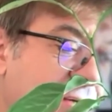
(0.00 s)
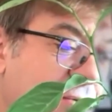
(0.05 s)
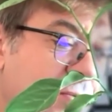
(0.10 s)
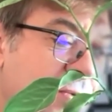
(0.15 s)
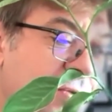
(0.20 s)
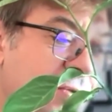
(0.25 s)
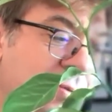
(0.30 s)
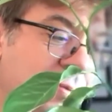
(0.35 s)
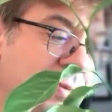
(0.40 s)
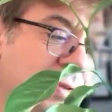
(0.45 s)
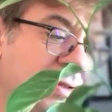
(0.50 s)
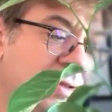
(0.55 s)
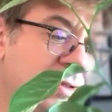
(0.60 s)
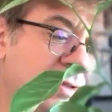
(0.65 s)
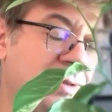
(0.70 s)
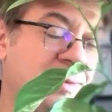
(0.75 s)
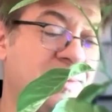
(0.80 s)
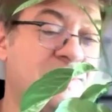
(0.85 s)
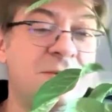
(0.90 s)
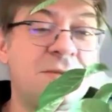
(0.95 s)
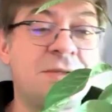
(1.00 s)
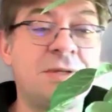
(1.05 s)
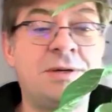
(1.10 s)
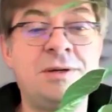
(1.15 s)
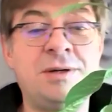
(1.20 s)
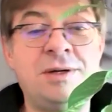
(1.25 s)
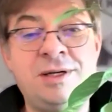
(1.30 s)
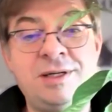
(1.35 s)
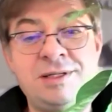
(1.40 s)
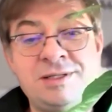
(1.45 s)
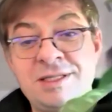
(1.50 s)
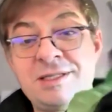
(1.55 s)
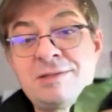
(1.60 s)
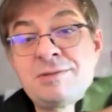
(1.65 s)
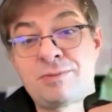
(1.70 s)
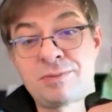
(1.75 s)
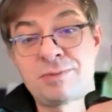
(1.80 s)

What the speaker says: a measurement. So this